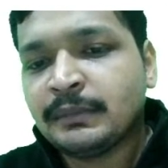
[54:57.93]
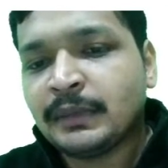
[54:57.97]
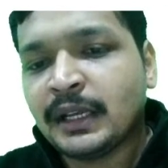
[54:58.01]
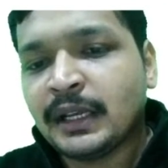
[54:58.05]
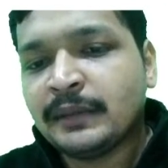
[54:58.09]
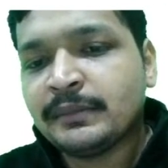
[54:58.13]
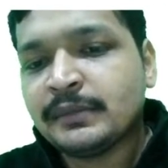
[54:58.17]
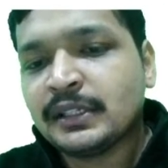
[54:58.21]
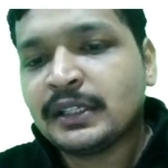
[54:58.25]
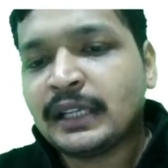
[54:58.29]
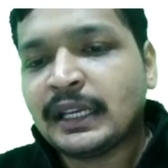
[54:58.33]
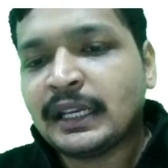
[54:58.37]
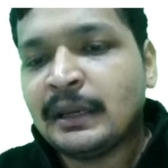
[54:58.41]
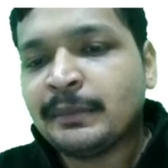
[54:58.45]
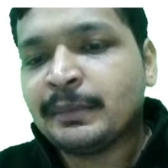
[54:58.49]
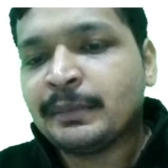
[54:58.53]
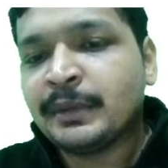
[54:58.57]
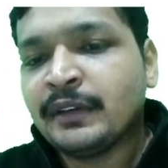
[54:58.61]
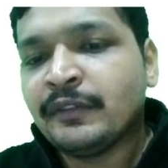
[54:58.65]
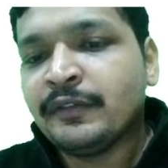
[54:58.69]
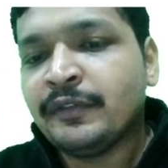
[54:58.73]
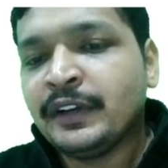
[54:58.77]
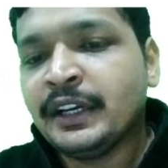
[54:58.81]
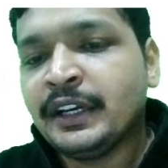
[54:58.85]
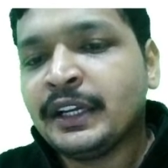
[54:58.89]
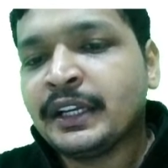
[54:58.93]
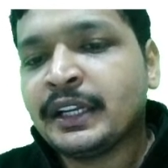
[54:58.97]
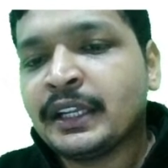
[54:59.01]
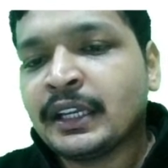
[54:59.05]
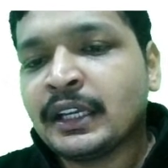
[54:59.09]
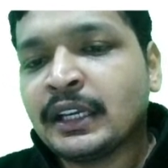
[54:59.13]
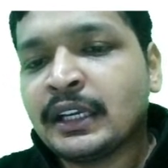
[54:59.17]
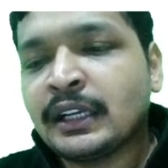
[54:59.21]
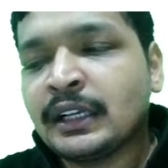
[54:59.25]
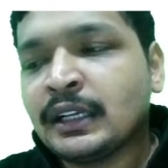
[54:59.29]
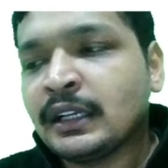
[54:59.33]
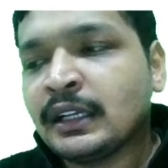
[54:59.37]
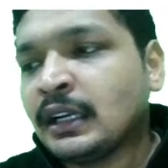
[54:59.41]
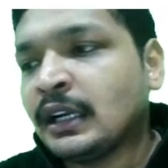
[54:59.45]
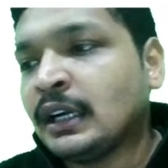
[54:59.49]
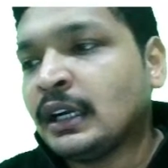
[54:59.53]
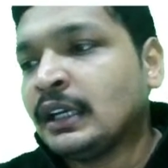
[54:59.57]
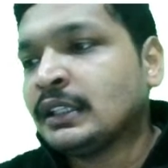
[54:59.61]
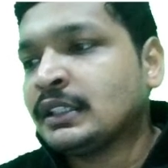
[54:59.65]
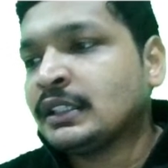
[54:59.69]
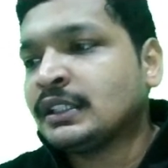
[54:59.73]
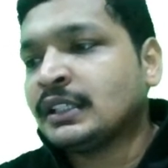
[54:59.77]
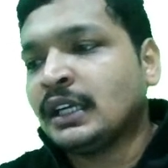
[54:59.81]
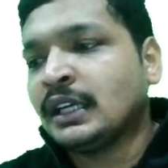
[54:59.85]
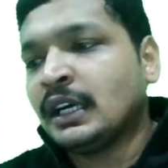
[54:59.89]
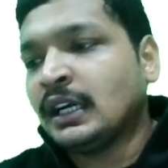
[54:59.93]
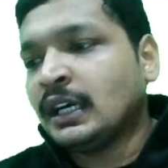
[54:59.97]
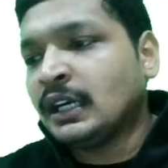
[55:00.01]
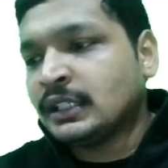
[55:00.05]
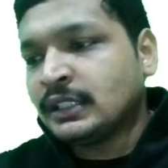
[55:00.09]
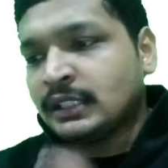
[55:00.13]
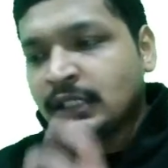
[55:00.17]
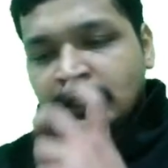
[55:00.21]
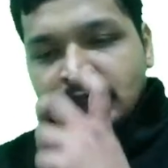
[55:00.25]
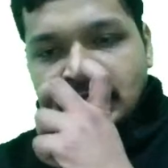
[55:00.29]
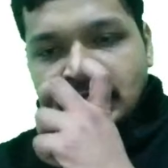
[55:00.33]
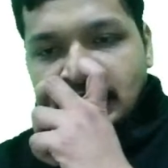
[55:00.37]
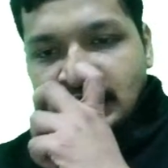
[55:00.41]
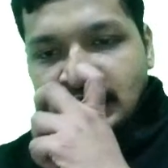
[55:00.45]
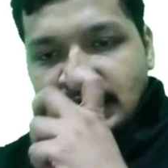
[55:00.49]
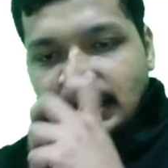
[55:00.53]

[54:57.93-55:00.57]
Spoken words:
It can be a varying charge, etc.